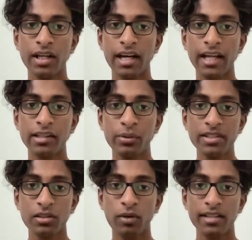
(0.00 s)
And the
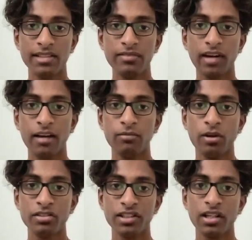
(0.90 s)
reason why c5
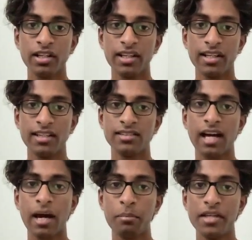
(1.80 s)
works here is
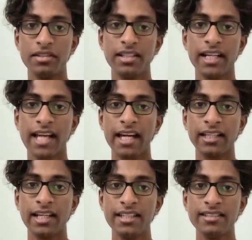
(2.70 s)
I'm basically attacking
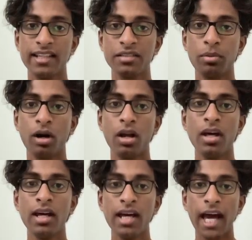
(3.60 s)
the e6 pawn,
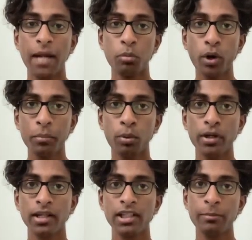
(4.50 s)
and more
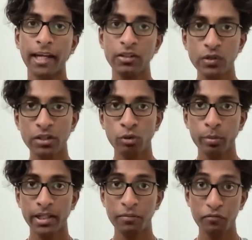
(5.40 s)
importantly, my queen will
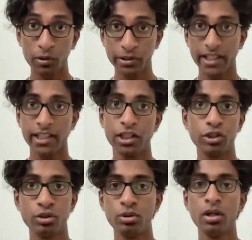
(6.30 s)
be infiltrating
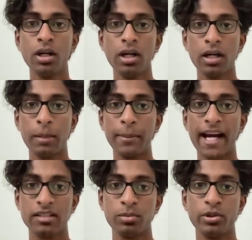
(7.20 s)
into
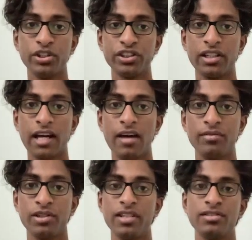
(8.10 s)
black's position
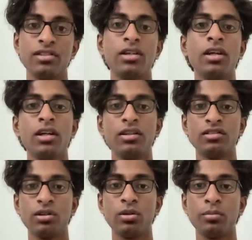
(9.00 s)
after this.
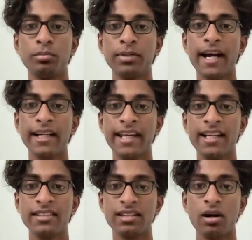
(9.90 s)
So black
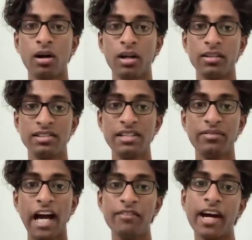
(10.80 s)
takes on
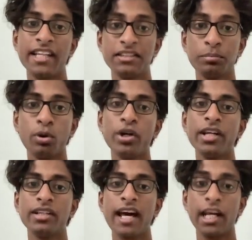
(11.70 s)
c5, and it's
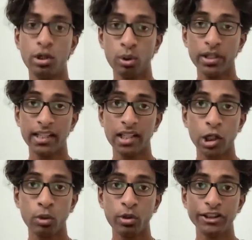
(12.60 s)
important that I don't get
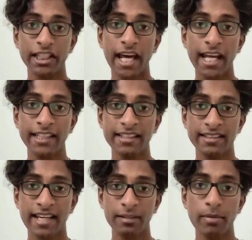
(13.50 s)
tunnel vision and I just
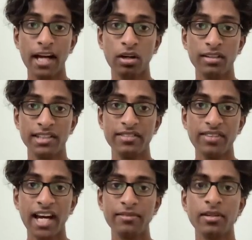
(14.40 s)
take back on
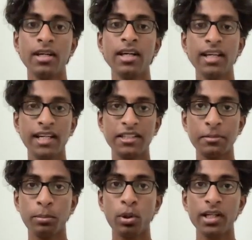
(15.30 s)
c5. It's
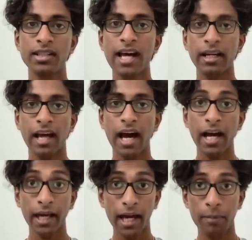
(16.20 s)
important that
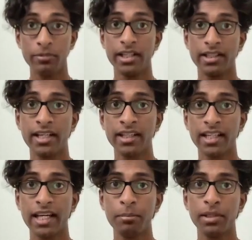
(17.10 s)
I am dictating the
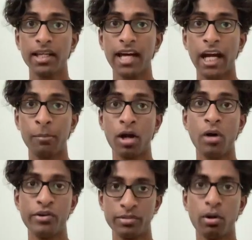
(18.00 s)
gameplay and I'm not
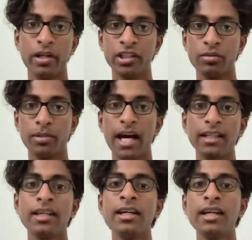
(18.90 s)
responding to black.
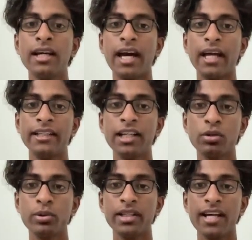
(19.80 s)
And here
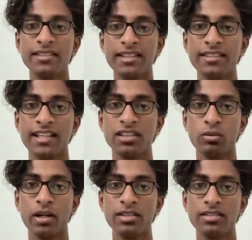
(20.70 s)
queen takes e6
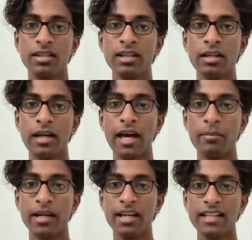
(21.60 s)
works,
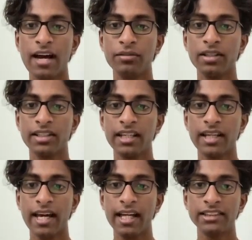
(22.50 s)
because after king
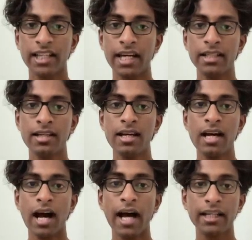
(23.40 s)
h8
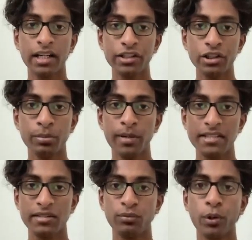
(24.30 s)
I continue
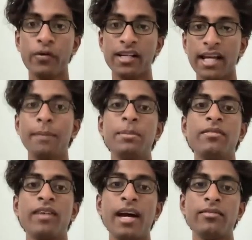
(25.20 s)
pressing forward with knight
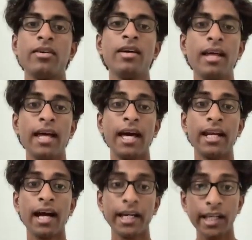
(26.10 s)
b5. And
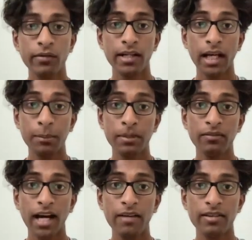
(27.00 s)
the idea with knight
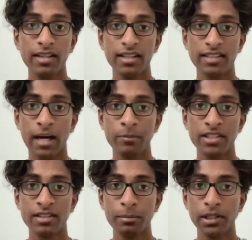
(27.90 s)
b5 is I'm
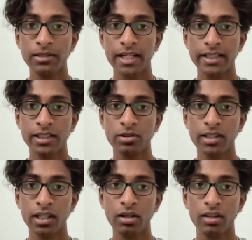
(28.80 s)
just simply threatening to
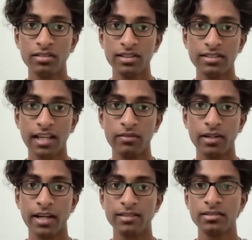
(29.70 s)
take on c7
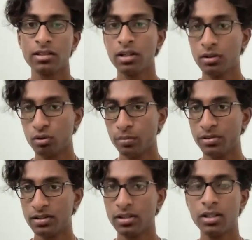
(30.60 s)
next.
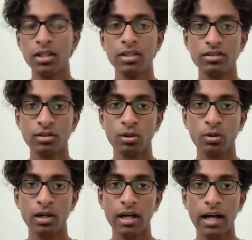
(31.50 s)
Oops.
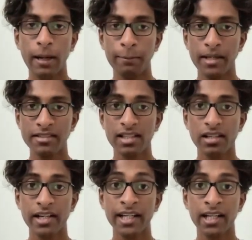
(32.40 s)
So I'm basically
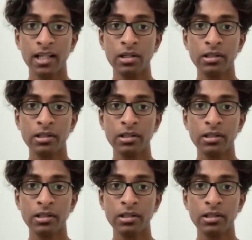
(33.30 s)
creating another